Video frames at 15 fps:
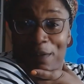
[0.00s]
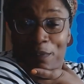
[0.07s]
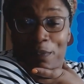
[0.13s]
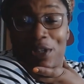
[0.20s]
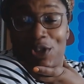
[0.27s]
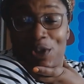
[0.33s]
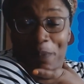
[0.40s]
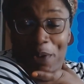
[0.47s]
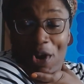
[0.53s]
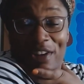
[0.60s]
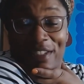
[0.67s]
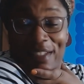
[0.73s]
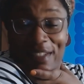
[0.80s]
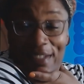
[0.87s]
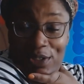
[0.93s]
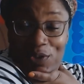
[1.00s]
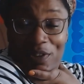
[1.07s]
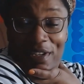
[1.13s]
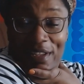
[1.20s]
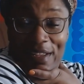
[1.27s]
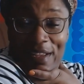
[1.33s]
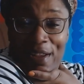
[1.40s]
Bishop Arts
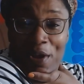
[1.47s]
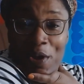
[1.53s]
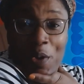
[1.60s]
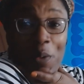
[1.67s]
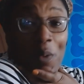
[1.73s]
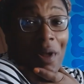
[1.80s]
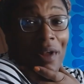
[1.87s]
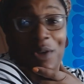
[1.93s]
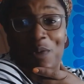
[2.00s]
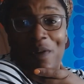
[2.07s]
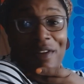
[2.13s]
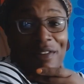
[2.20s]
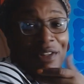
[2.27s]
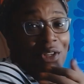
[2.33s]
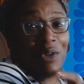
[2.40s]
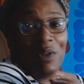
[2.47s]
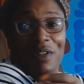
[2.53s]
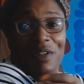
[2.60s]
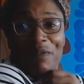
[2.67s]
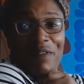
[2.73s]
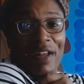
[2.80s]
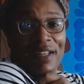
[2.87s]
District, walking around the cute
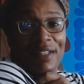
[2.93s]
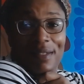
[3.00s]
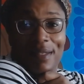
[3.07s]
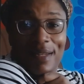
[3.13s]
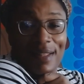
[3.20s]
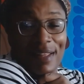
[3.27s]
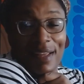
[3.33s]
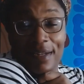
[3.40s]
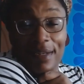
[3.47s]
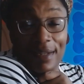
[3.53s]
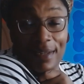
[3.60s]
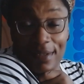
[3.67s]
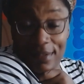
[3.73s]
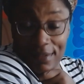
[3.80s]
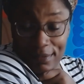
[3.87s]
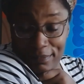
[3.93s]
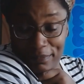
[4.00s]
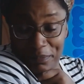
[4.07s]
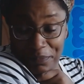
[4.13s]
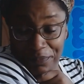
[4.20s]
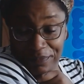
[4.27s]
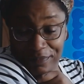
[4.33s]
little fine city that it is,
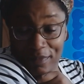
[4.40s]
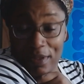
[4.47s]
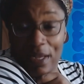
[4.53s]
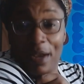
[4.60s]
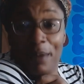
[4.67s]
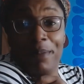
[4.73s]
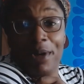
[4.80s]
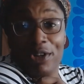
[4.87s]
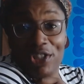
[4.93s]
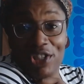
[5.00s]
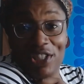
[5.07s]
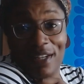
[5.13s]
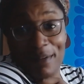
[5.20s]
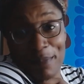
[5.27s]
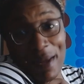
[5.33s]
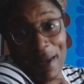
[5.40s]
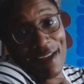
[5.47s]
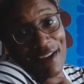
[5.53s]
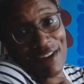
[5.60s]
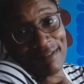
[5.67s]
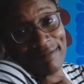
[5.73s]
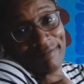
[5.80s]
a bird shit in my
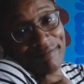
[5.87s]
hair.